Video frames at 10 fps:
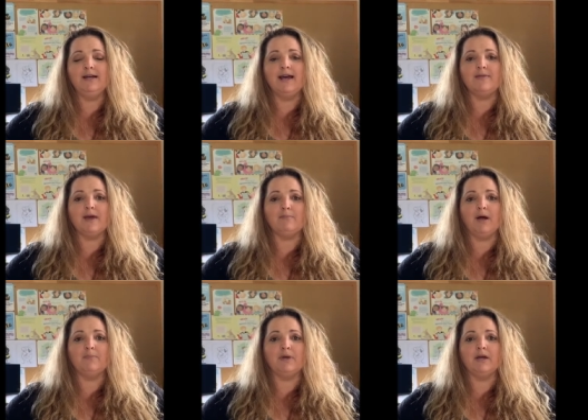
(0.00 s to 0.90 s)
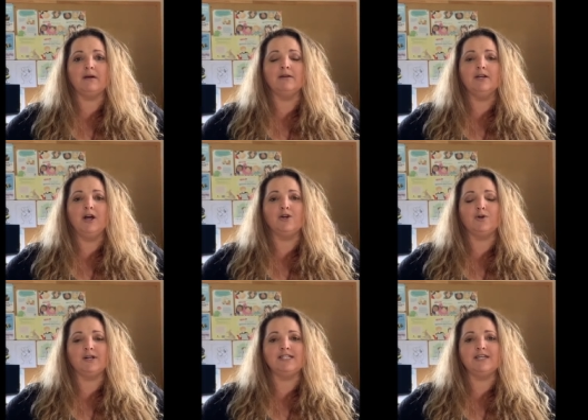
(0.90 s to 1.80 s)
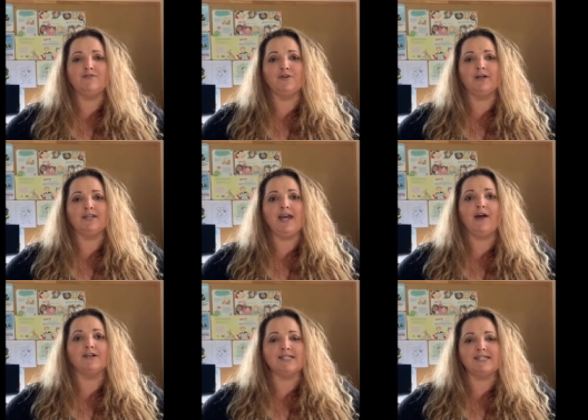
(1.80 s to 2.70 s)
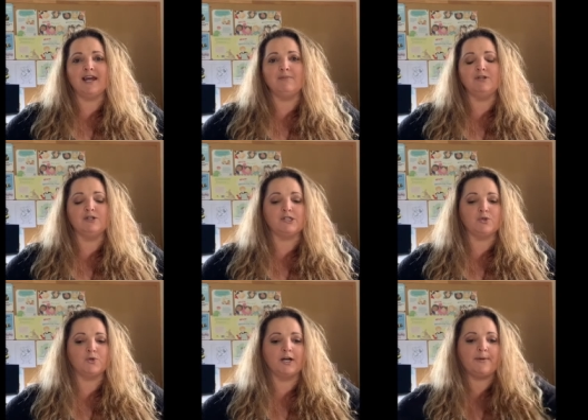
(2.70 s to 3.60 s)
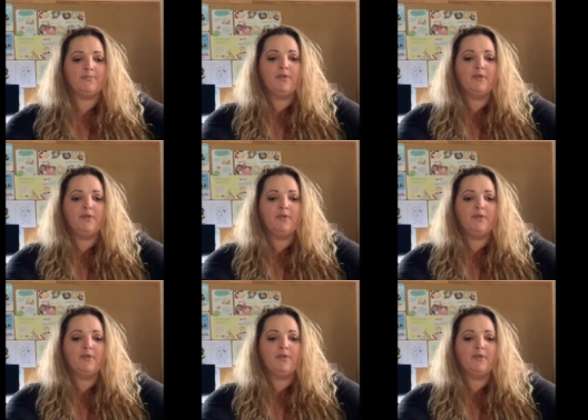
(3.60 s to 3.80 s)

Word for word: And that might be a, a good idea for a character's name in your story.